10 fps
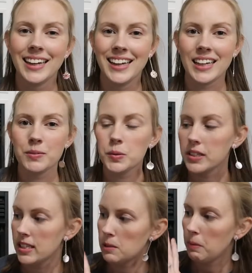It comes
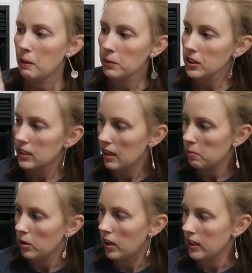with this paper
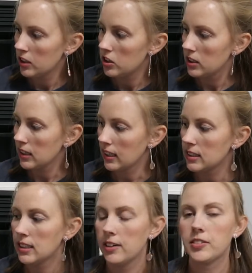stable, and it's just like
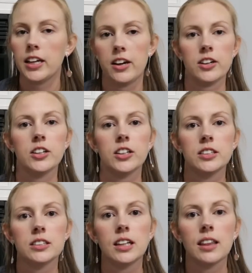stuffed
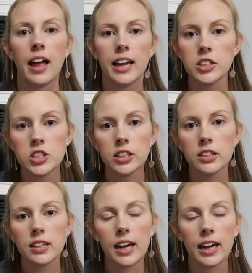characters. Last
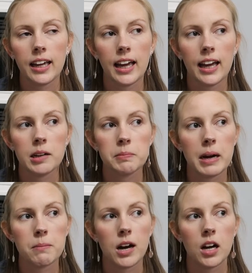year I had
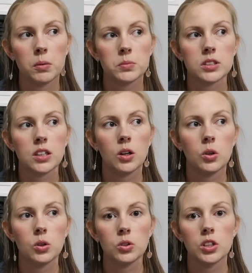my mom's
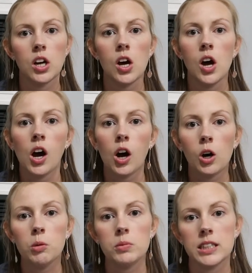old
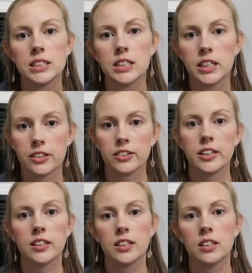home
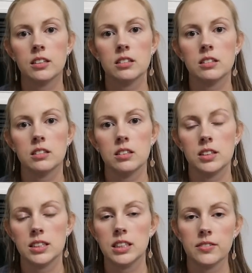interior
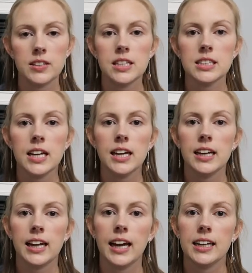nativity set,
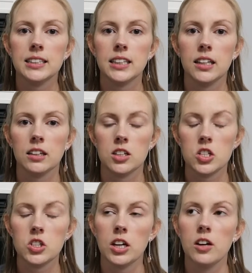and I had it sitting on
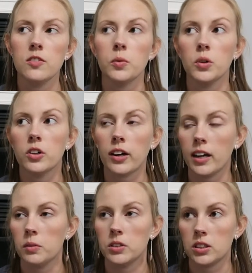a shelf. Well,
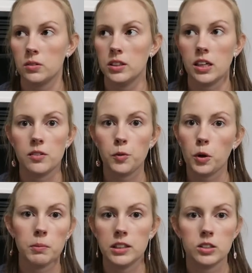Grant was only
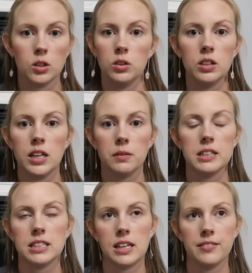4 months old. He
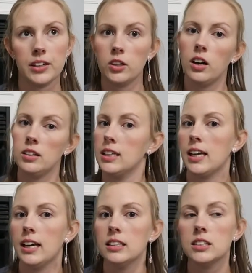wasn't even crawling
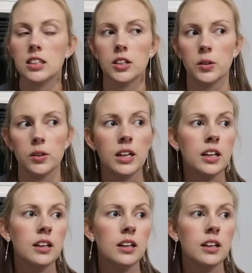yet, so